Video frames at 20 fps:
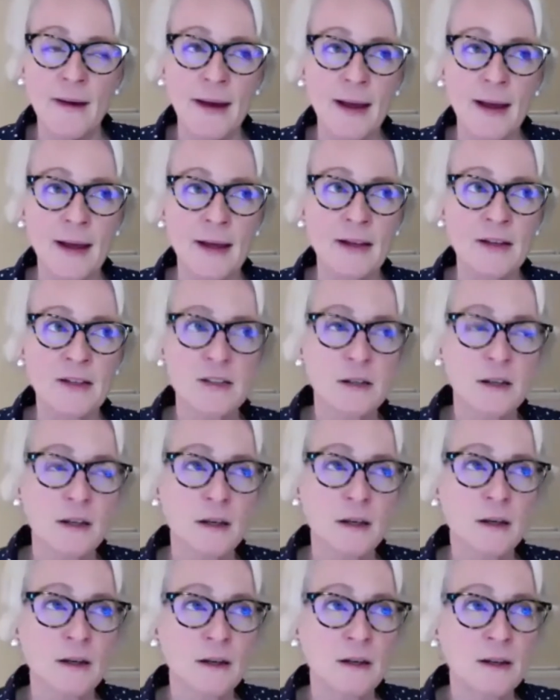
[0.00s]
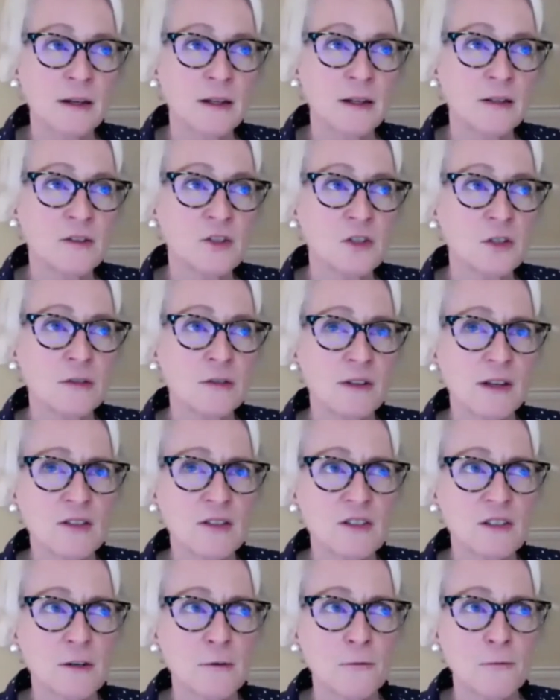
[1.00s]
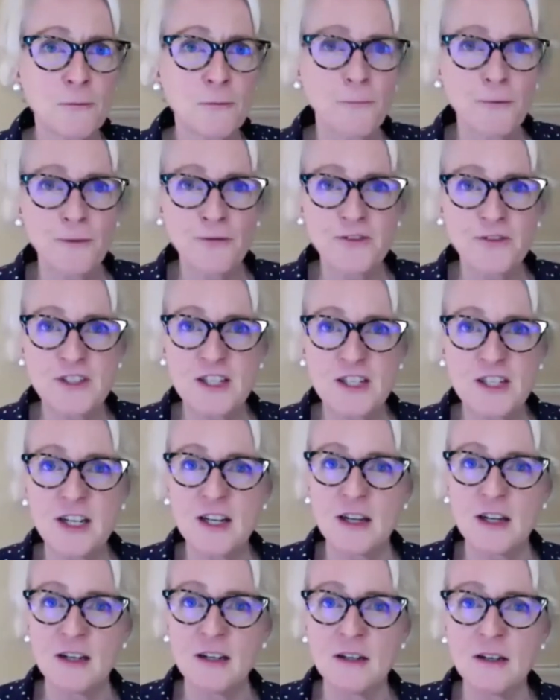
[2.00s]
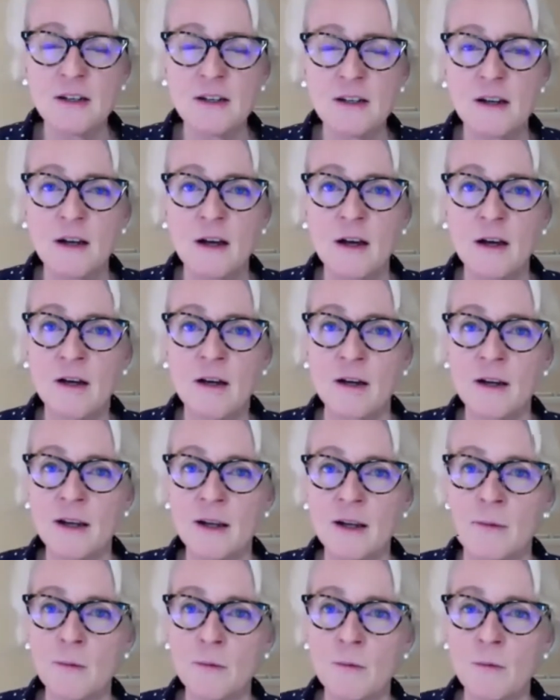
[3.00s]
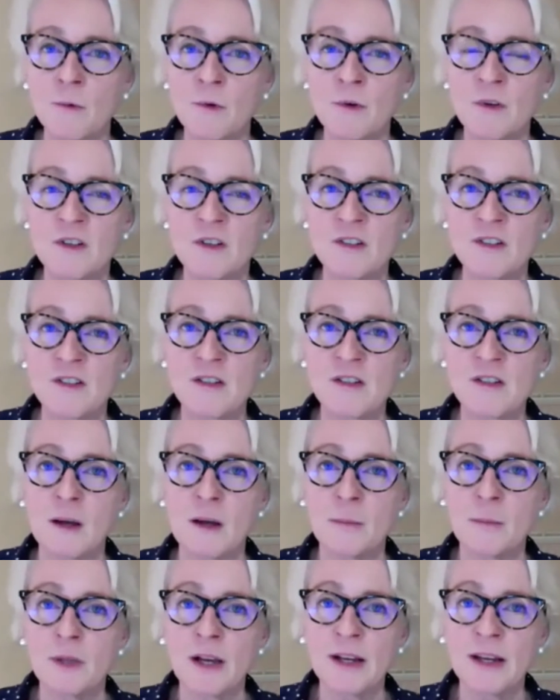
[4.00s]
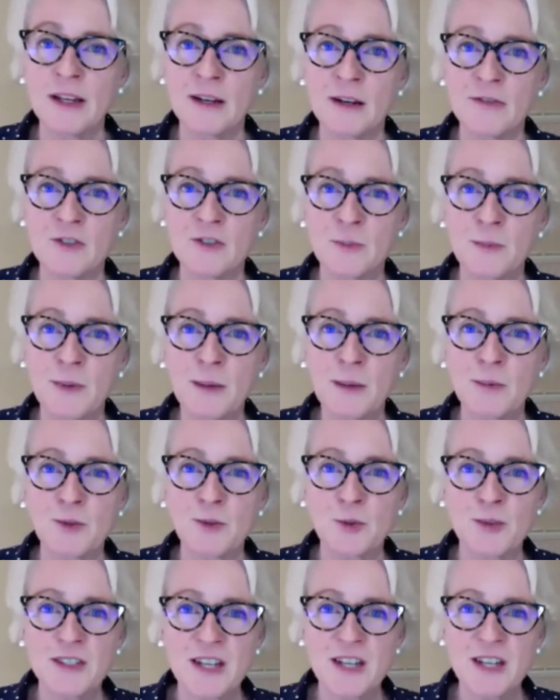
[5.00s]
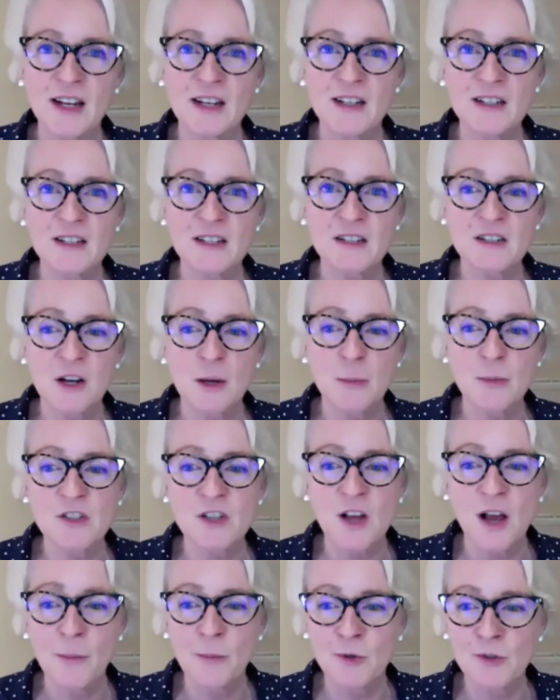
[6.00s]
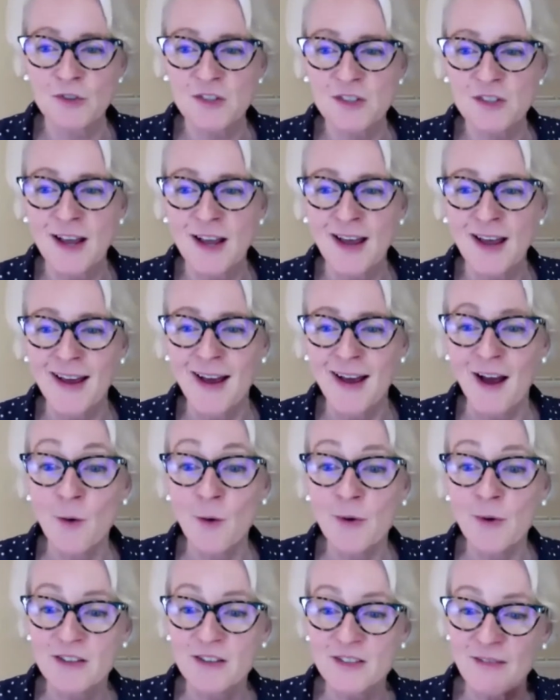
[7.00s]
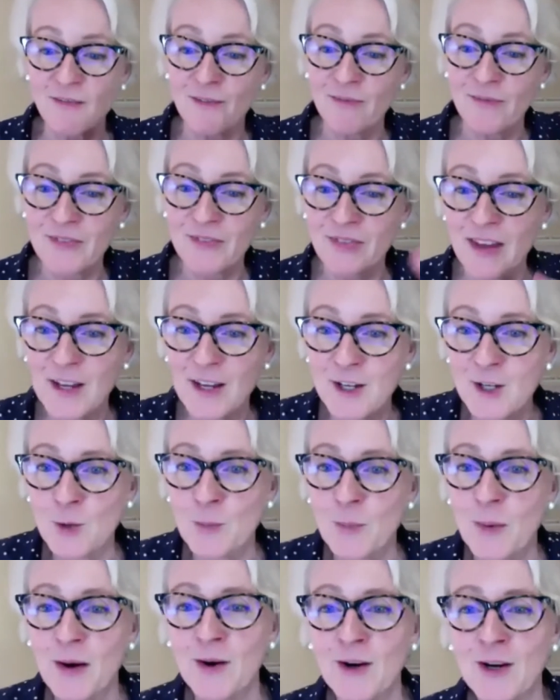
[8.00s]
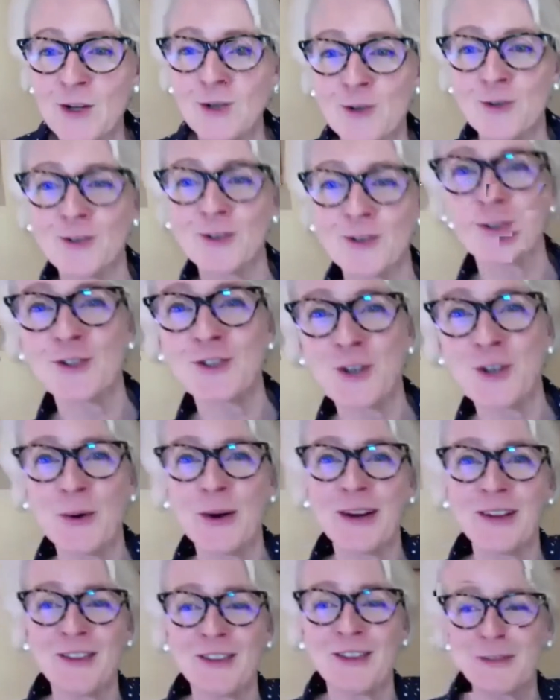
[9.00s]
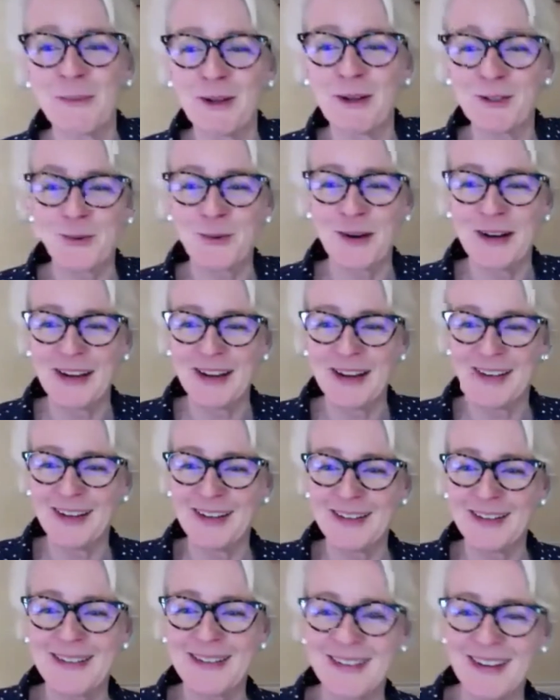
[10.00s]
And in 2015, I was lucky enough to be able to attend Thomas Hummel's. Oh yes, thank you, Barry. You're showing the smell training kit.